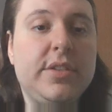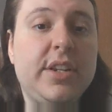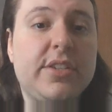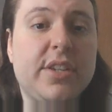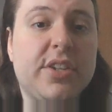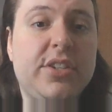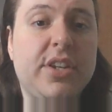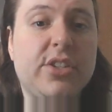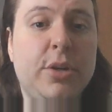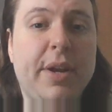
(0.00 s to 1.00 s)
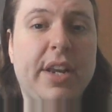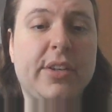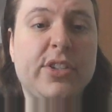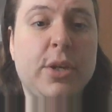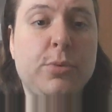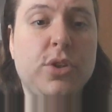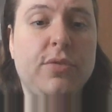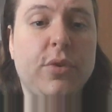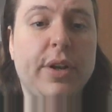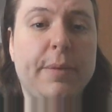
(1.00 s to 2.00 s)
Dean is asking Tessa to make an exception
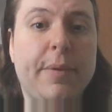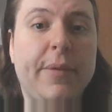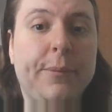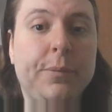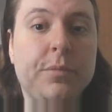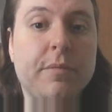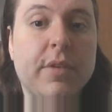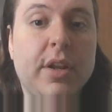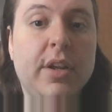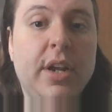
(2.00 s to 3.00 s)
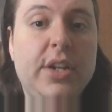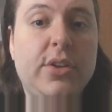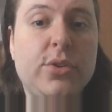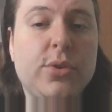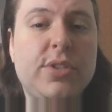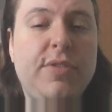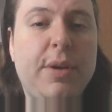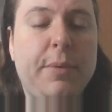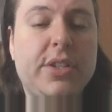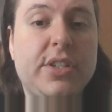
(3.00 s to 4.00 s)
for him. He tells her his
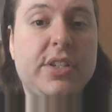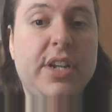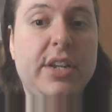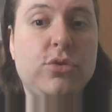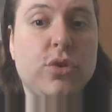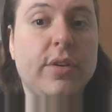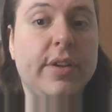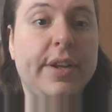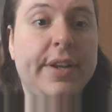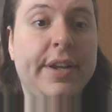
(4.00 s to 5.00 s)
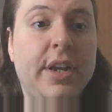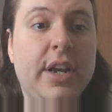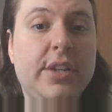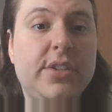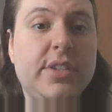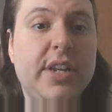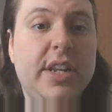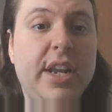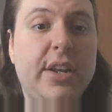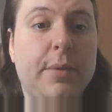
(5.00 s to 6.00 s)
family is in danger. He says they
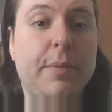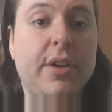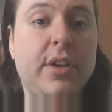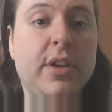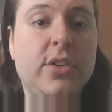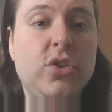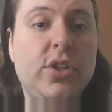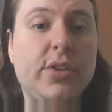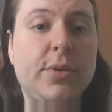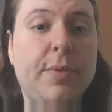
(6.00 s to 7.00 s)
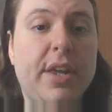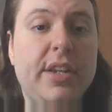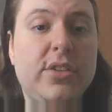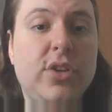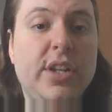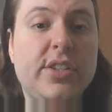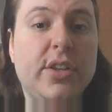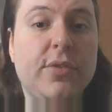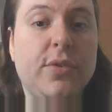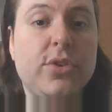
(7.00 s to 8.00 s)
need him. She tells him that he's
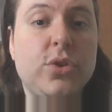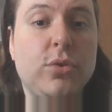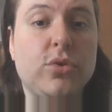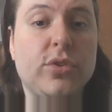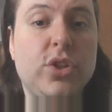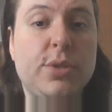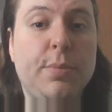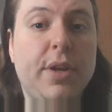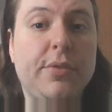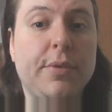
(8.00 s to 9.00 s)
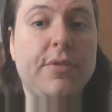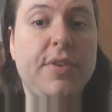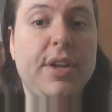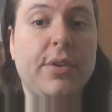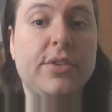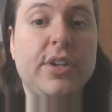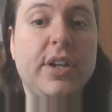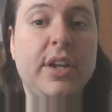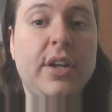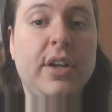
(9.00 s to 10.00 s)
not the first soldier she's plucked from the field.
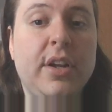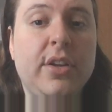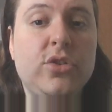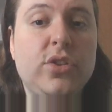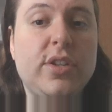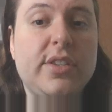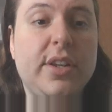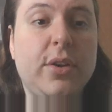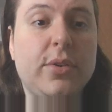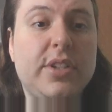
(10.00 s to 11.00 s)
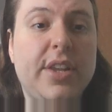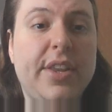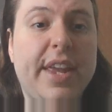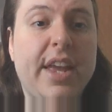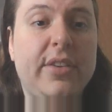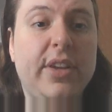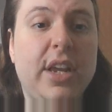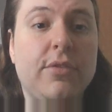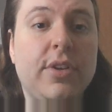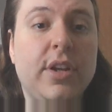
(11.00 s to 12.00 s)
She says they all say they can't
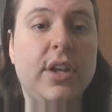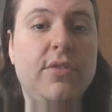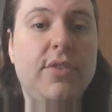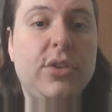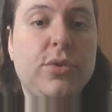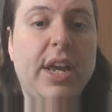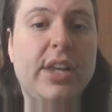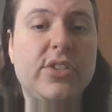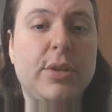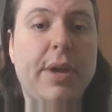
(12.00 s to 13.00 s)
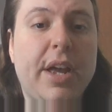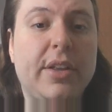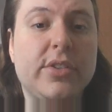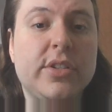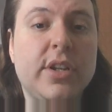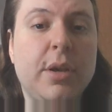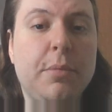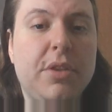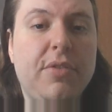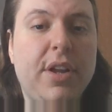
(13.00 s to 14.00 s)
leave. Victory hangs in the balance,
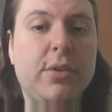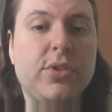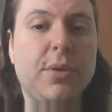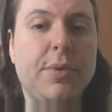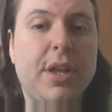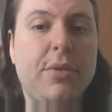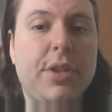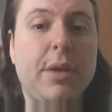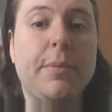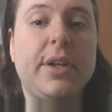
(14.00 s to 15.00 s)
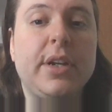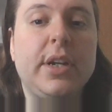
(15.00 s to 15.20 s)
but the fight goes on without them.